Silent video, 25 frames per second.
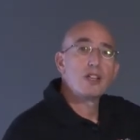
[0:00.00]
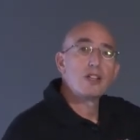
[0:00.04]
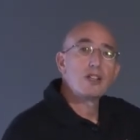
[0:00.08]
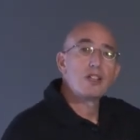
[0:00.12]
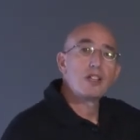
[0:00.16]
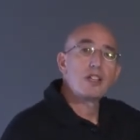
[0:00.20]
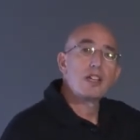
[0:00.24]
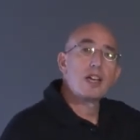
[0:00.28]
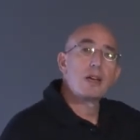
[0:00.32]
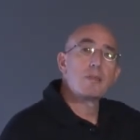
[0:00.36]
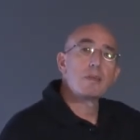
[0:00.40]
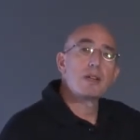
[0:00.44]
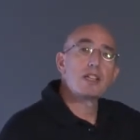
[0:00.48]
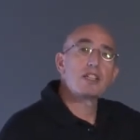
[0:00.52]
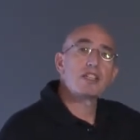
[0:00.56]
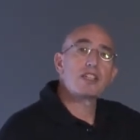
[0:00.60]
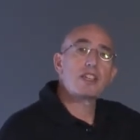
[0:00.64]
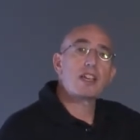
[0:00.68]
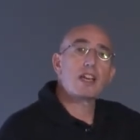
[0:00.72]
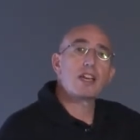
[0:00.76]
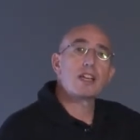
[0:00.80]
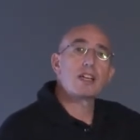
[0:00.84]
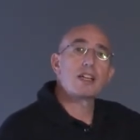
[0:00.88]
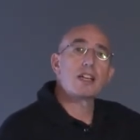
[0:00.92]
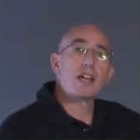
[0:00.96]
The
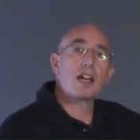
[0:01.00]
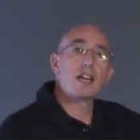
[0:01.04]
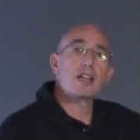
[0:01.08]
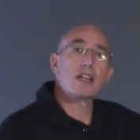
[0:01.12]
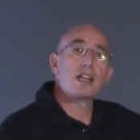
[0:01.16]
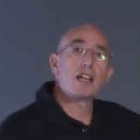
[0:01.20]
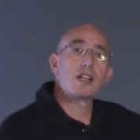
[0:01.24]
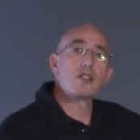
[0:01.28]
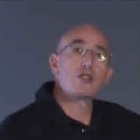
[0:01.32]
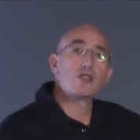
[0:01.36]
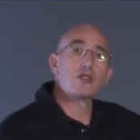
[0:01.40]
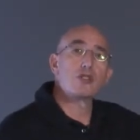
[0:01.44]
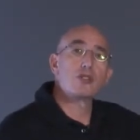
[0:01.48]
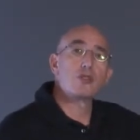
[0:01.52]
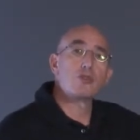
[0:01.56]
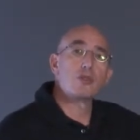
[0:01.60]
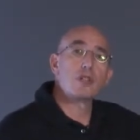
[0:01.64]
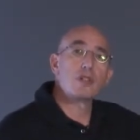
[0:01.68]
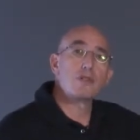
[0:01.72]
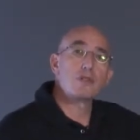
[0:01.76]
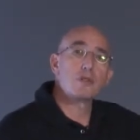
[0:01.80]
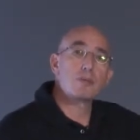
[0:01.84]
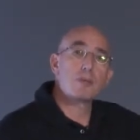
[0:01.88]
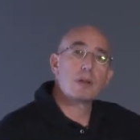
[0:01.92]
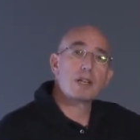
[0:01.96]
MSK 900
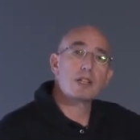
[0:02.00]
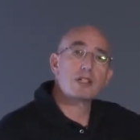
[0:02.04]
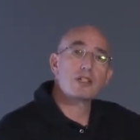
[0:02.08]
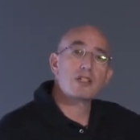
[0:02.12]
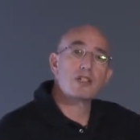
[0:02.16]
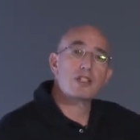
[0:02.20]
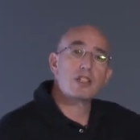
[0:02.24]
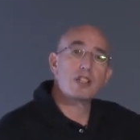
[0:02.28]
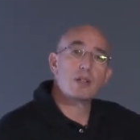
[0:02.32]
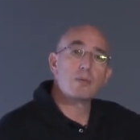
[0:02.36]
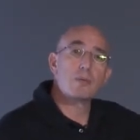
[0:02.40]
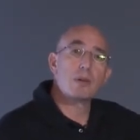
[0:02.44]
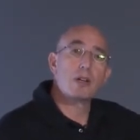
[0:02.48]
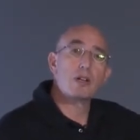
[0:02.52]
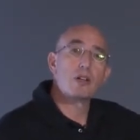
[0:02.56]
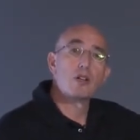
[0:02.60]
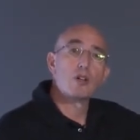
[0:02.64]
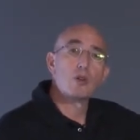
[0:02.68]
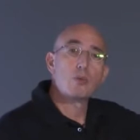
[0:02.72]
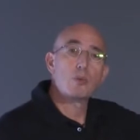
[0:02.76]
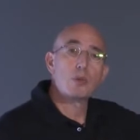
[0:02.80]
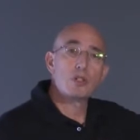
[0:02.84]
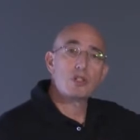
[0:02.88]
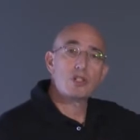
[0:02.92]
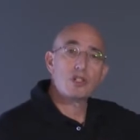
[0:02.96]
ReefSpec skimmer,
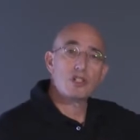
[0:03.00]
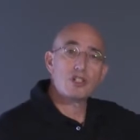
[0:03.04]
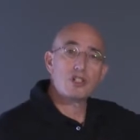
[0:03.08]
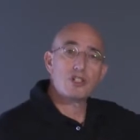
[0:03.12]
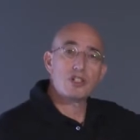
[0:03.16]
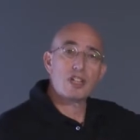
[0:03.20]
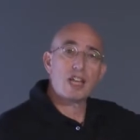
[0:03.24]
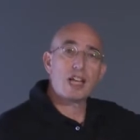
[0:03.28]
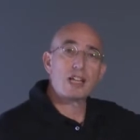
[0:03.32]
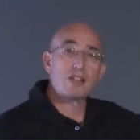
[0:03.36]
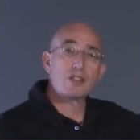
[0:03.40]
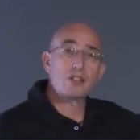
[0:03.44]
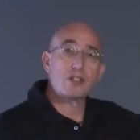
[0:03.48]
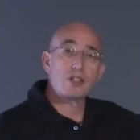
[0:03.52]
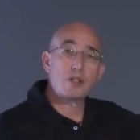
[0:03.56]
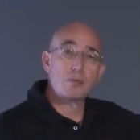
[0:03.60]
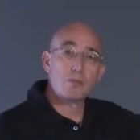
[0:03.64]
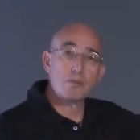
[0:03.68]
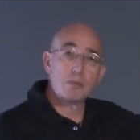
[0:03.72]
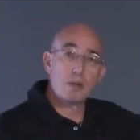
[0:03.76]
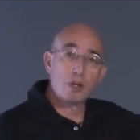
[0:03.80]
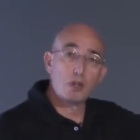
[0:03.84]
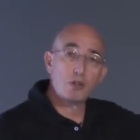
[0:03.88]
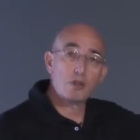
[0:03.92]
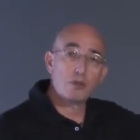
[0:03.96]
which is standard in
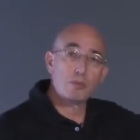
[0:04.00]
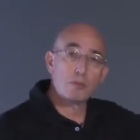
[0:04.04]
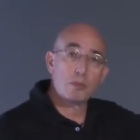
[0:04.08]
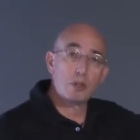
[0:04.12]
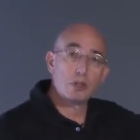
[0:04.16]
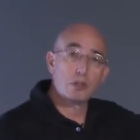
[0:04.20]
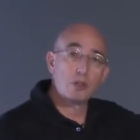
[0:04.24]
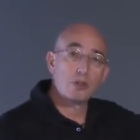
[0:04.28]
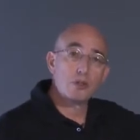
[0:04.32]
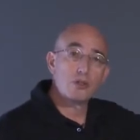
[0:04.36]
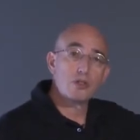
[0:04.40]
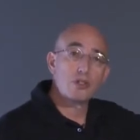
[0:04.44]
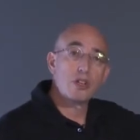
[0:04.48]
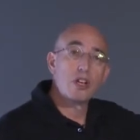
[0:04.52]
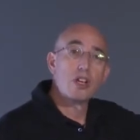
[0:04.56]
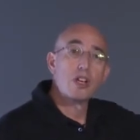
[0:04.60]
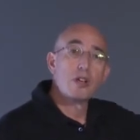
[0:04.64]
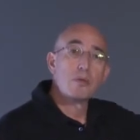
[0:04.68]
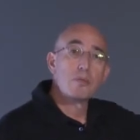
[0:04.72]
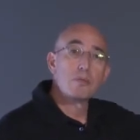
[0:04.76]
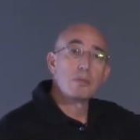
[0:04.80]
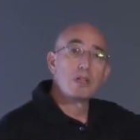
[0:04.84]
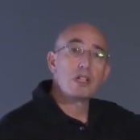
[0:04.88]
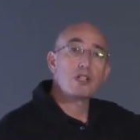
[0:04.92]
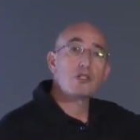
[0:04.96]
both models,
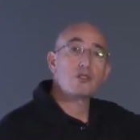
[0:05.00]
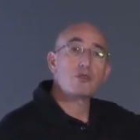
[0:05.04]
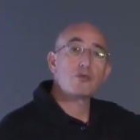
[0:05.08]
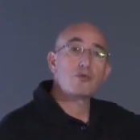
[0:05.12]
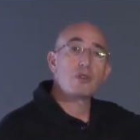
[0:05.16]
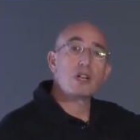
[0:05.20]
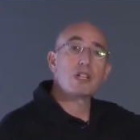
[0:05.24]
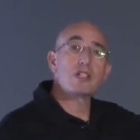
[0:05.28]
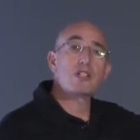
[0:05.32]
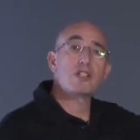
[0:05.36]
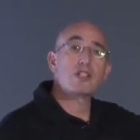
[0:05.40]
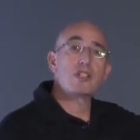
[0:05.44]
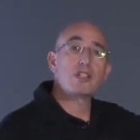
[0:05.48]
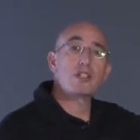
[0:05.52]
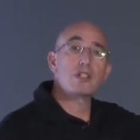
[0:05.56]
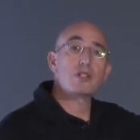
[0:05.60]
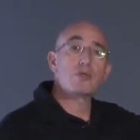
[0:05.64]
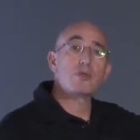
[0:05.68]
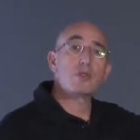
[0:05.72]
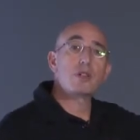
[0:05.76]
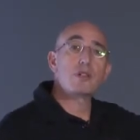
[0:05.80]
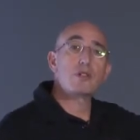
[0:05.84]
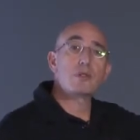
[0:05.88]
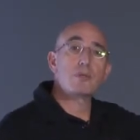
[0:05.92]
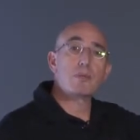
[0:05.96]
meets Red Sea's
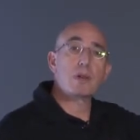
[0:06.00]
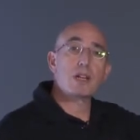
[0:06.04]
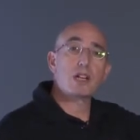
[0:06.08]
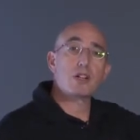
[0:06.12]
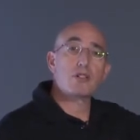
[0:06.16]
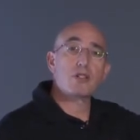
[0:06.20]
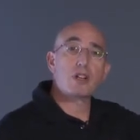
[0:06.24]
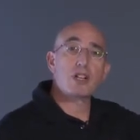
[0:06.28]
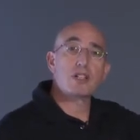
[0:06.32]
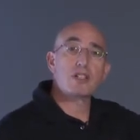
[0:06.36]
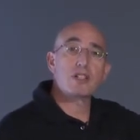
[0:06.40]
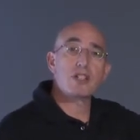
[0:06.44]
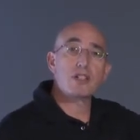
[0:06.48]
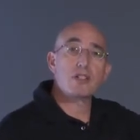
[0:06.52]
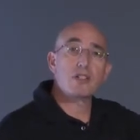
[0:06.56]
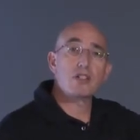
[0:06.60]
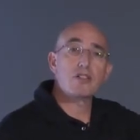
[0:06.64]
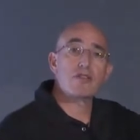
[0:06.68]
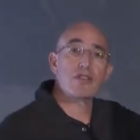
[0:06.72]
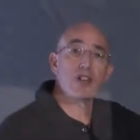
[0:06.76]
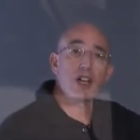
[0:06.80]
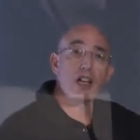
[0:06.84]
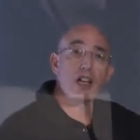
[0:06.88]
ReefSpec criteria for